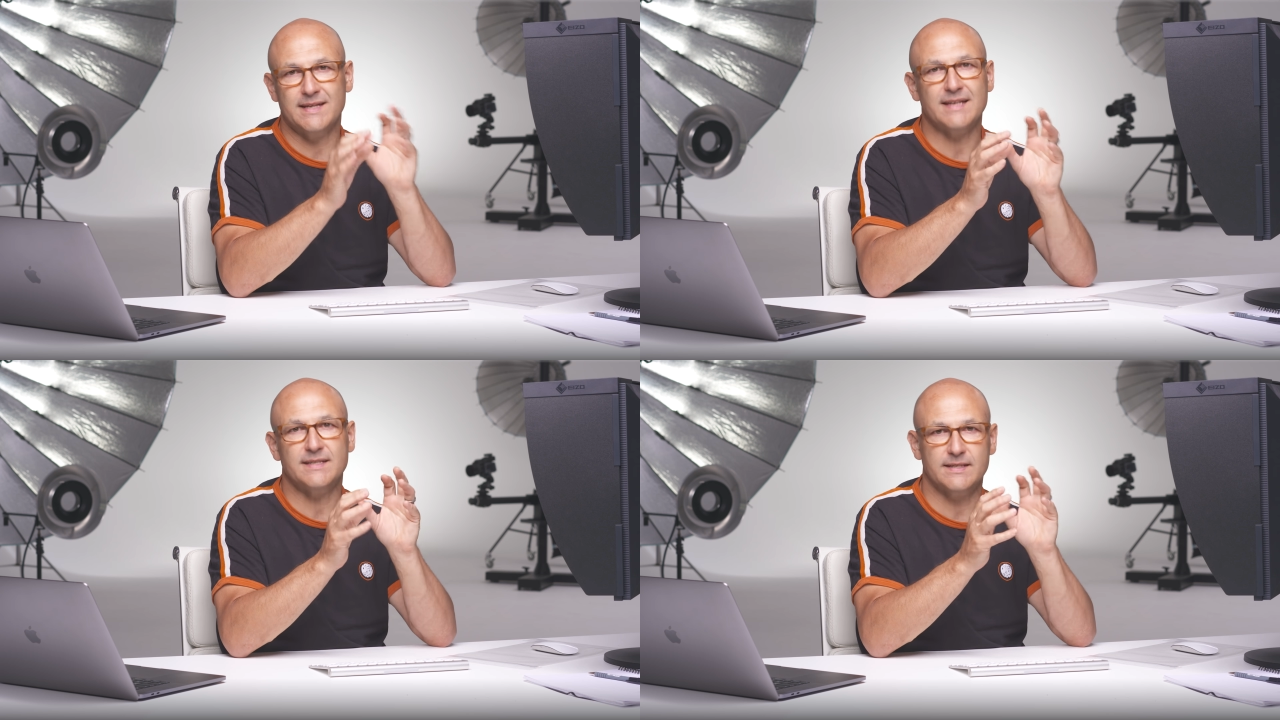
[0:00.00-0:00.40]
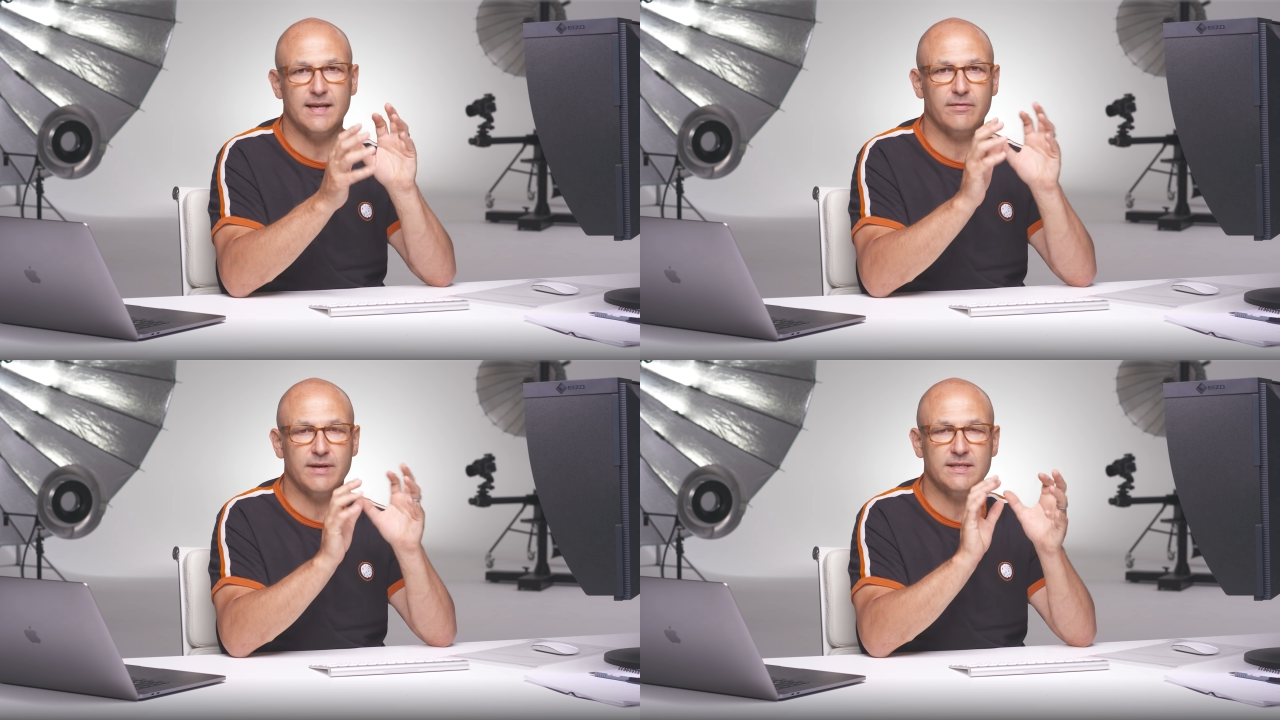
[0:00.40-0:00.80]

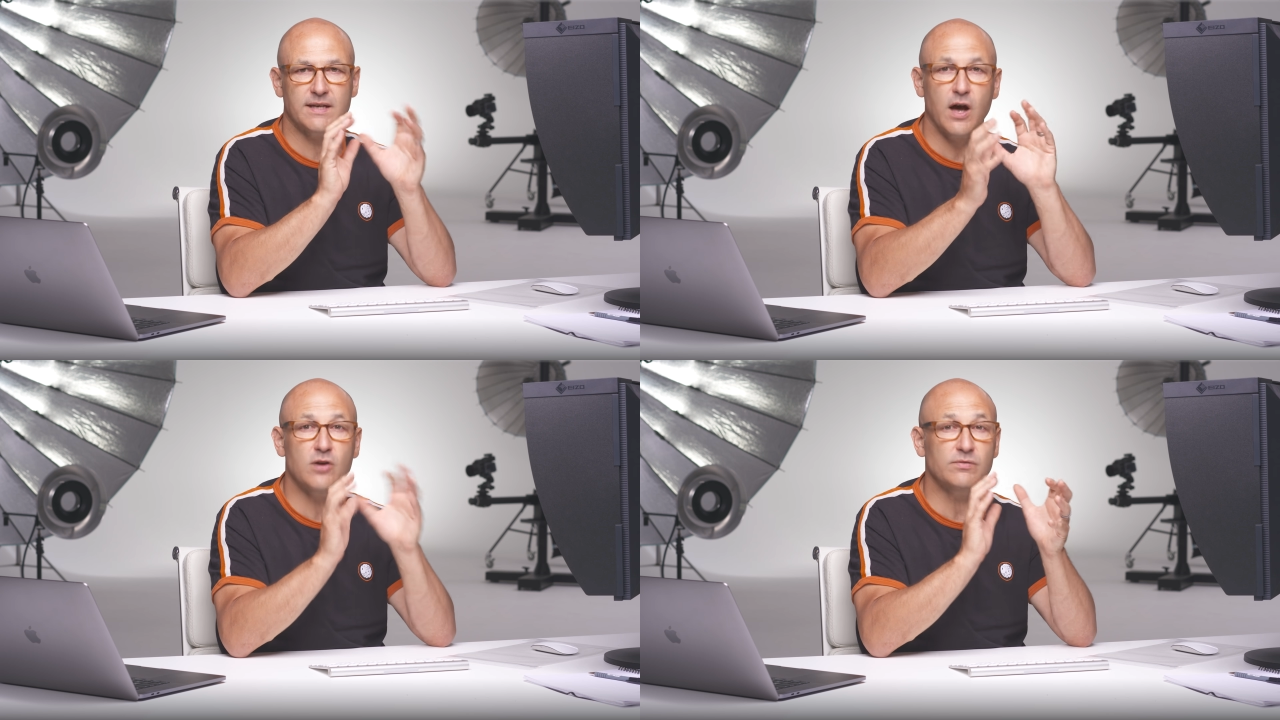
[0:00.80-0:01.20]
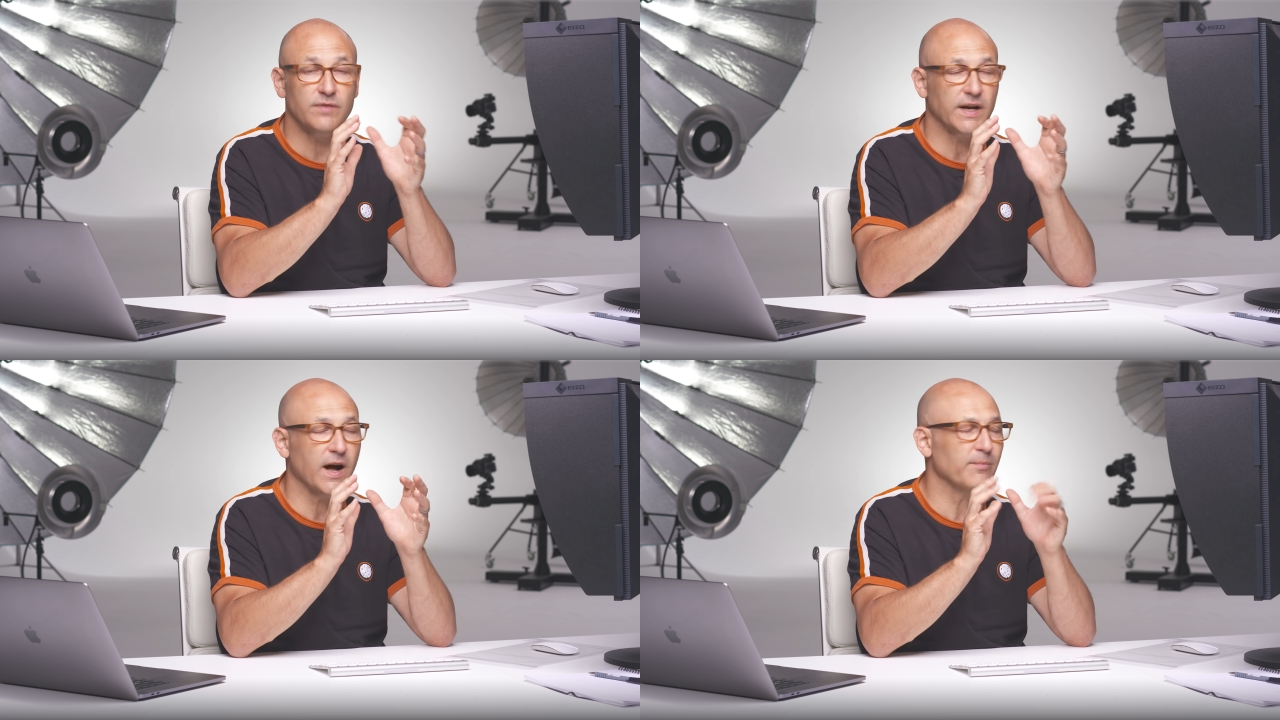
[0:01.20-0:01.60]
necessary to
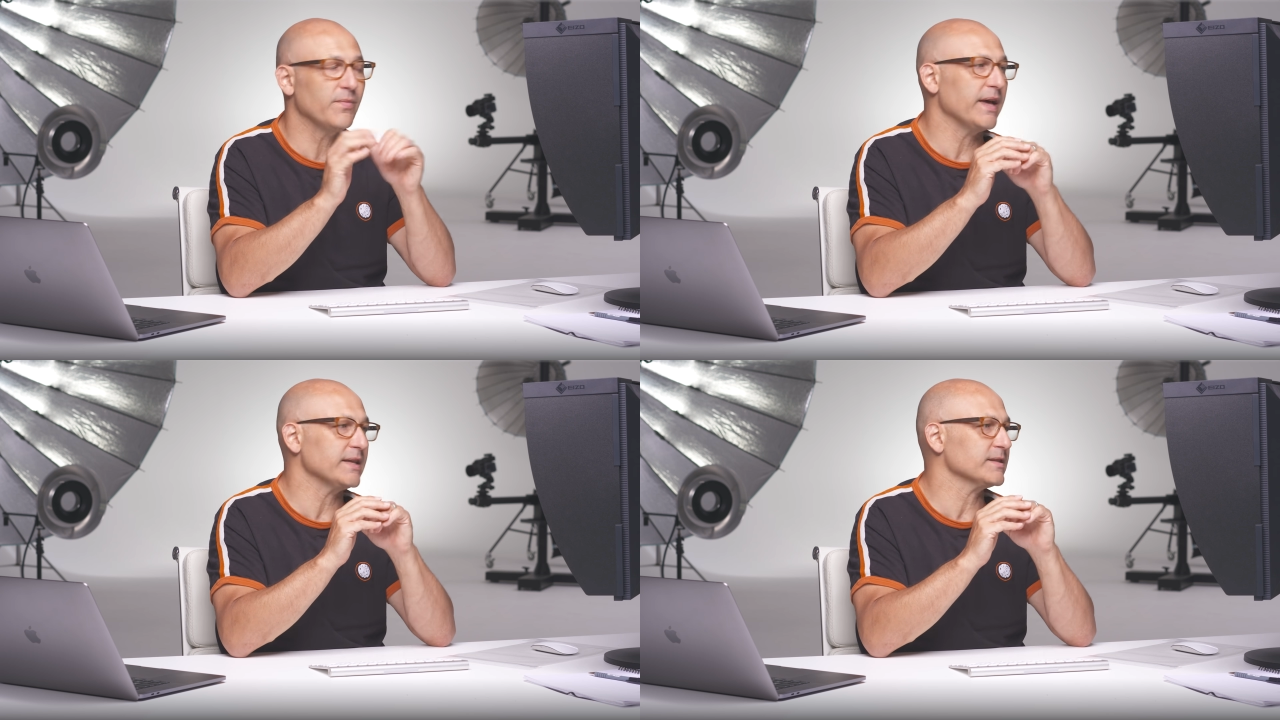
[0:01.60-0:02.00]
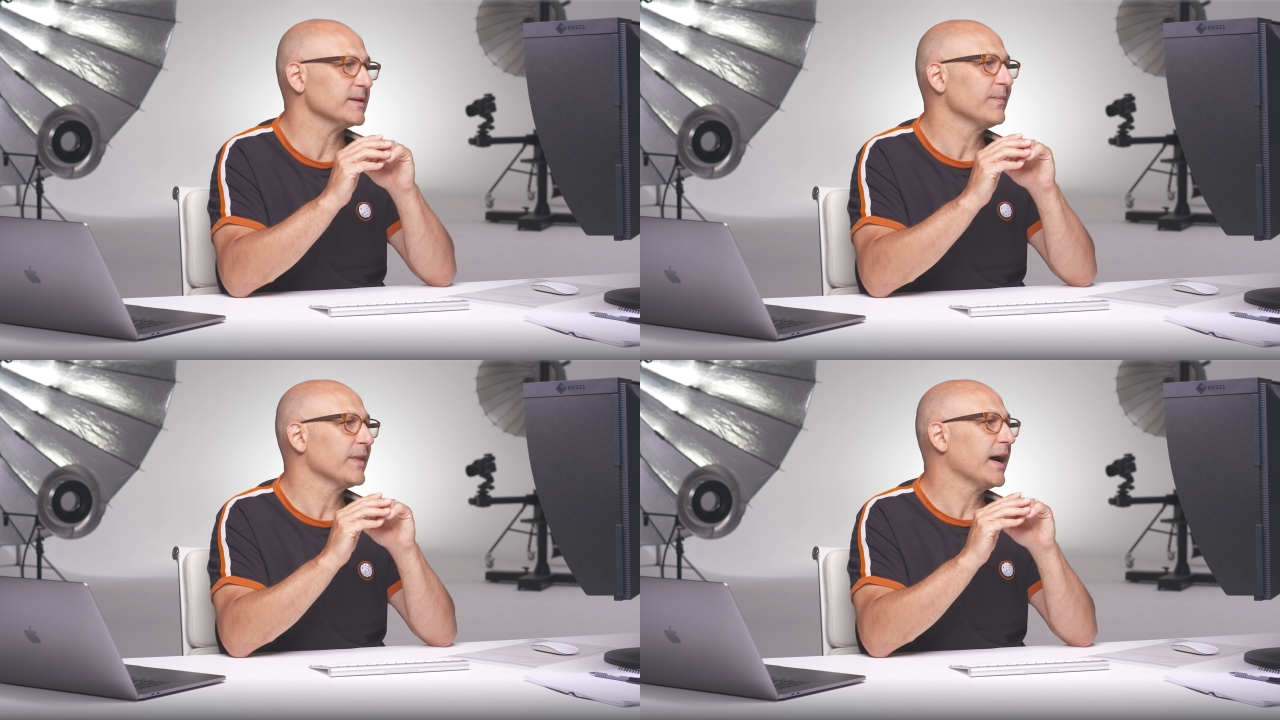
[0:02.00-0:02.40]
overcome this.
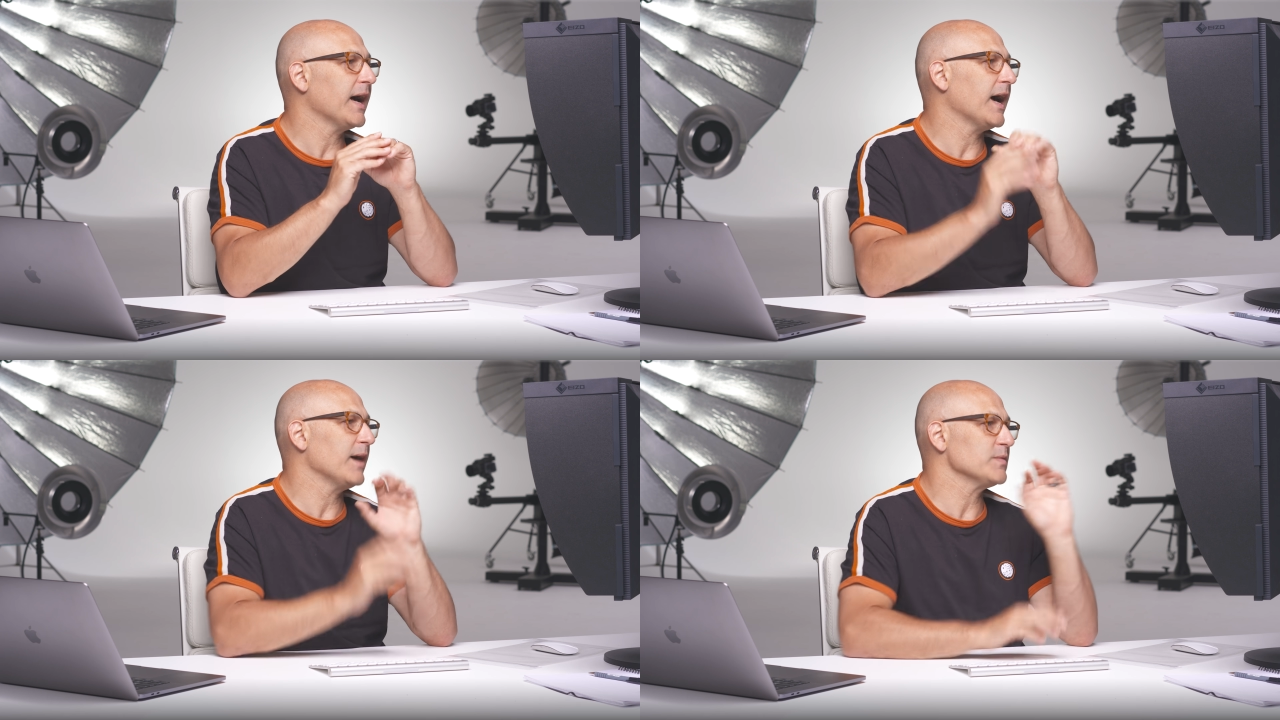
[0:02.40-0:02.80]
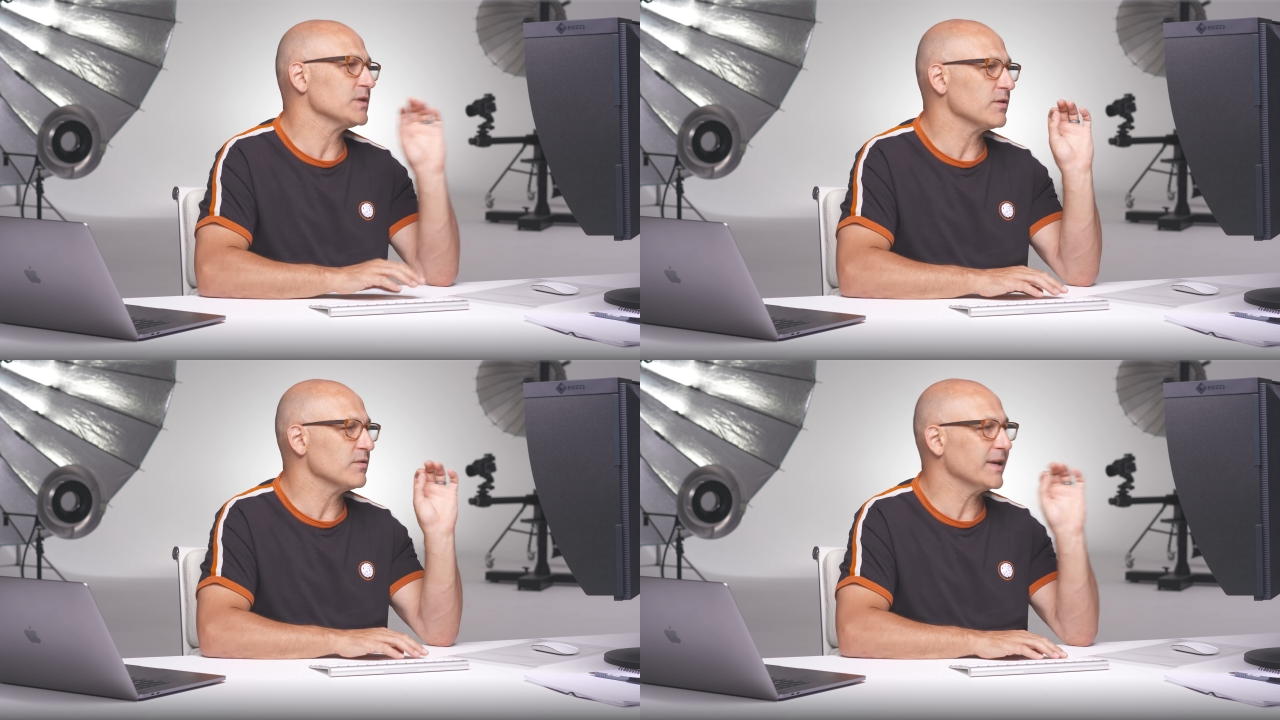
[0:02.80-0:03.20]
Um,
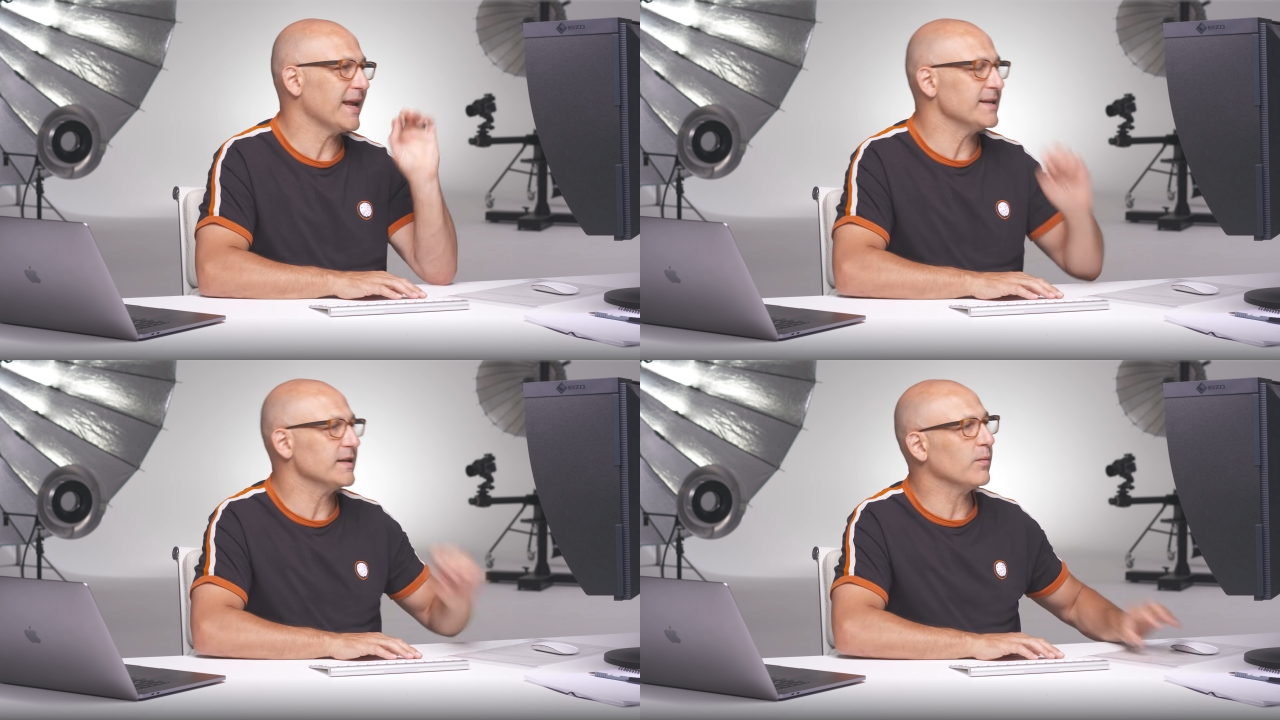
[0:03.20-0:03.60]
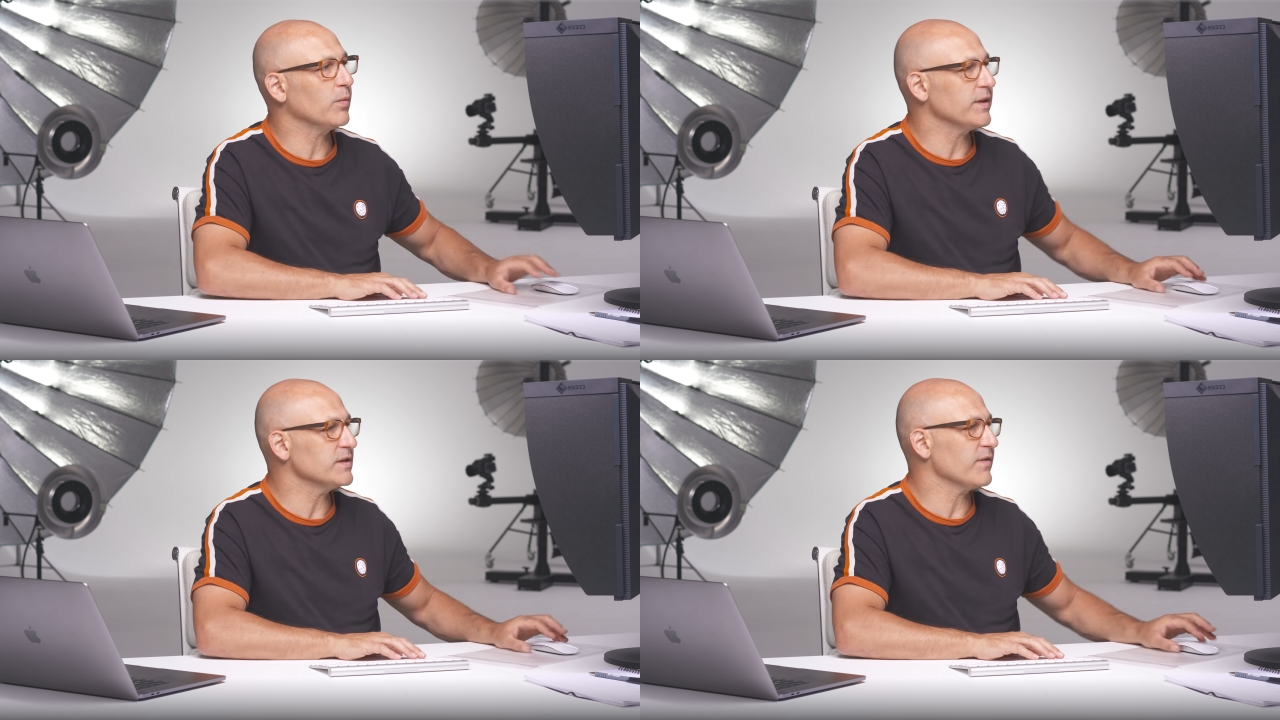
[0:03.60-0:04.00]
so you can end up with this